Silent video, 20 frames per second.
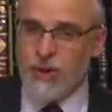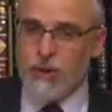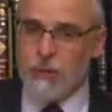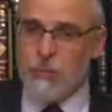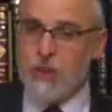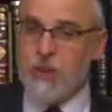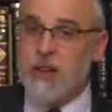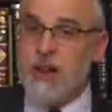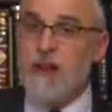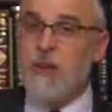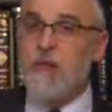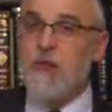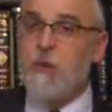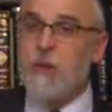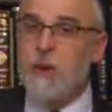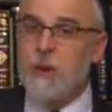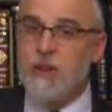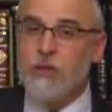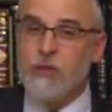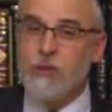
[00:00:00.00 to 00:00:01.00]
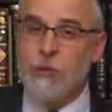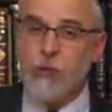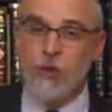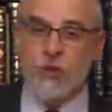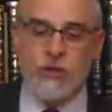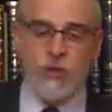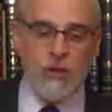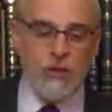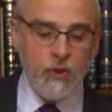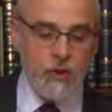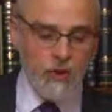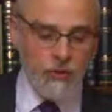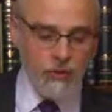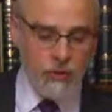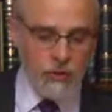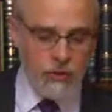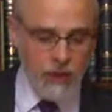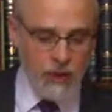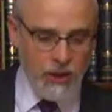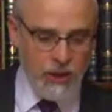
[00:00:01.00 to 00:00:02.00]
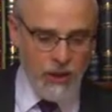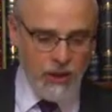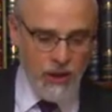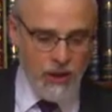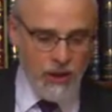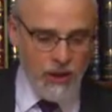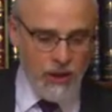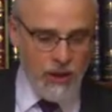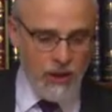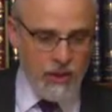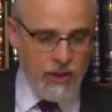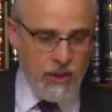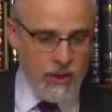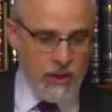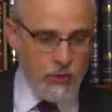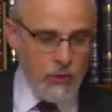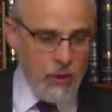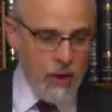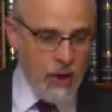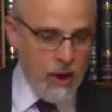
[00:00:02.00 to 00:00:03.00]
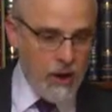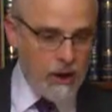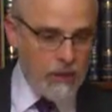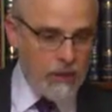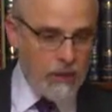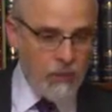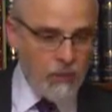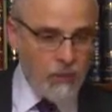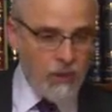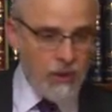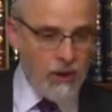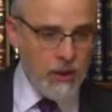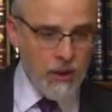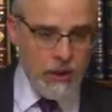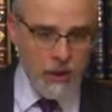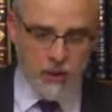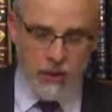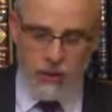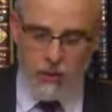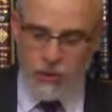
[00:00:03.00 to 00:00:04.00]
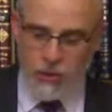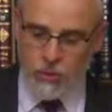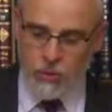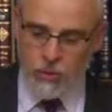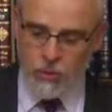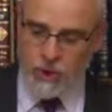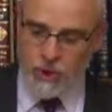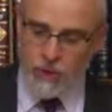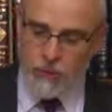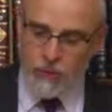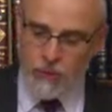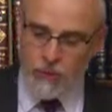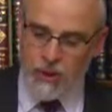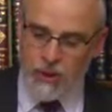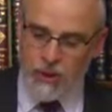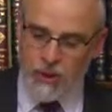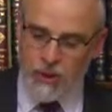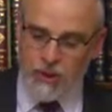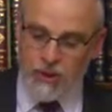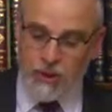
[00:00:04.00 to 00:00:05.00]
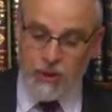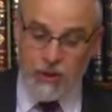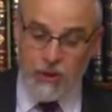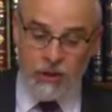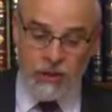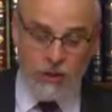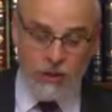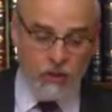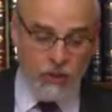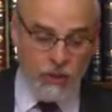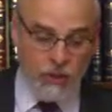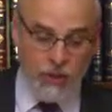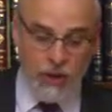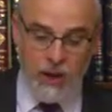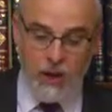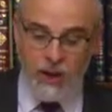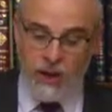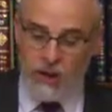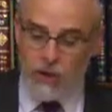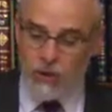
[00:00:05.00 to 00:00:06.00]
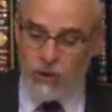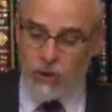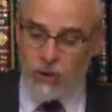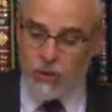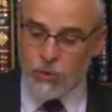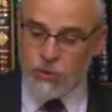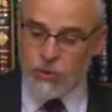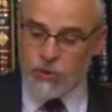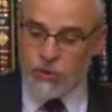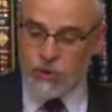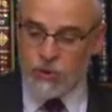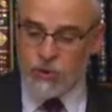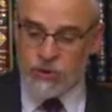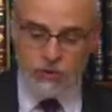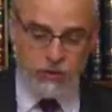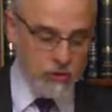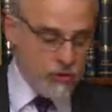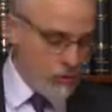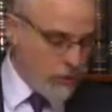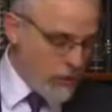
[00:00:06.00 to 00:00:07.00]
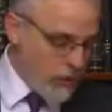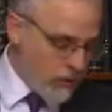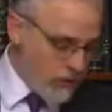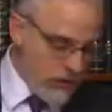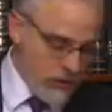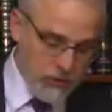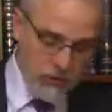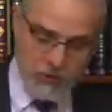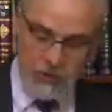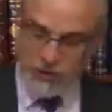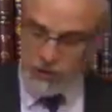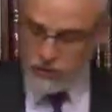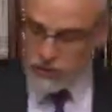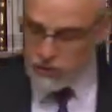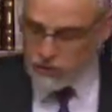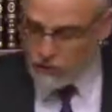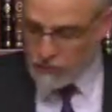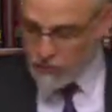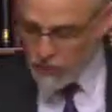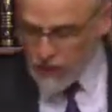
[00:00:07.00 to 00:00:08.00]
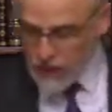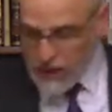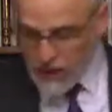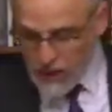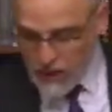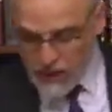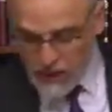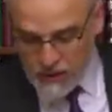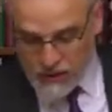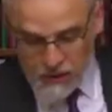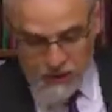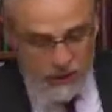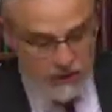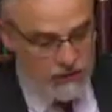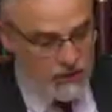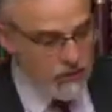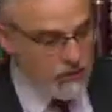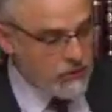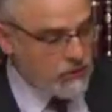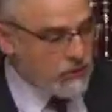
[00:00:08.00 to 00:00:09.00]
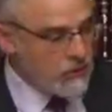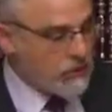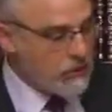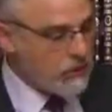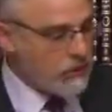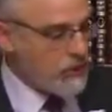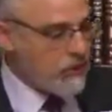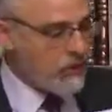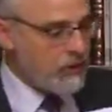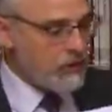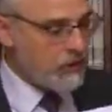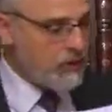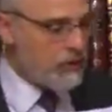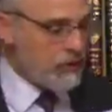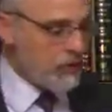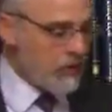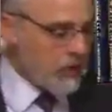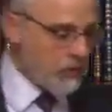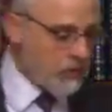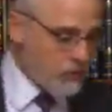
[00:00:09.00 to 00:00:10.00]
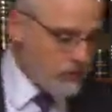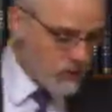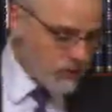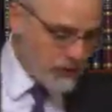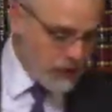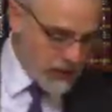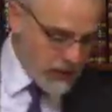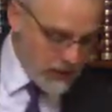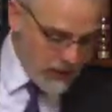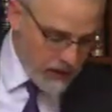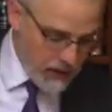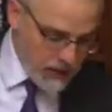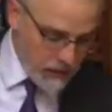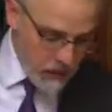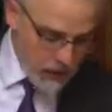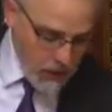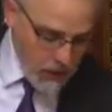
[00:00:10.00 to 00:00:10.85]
But in everybody's version of history, they draw it in their own way, because of the great ambiguity of the story of this parsha. And it leads us to this discussion today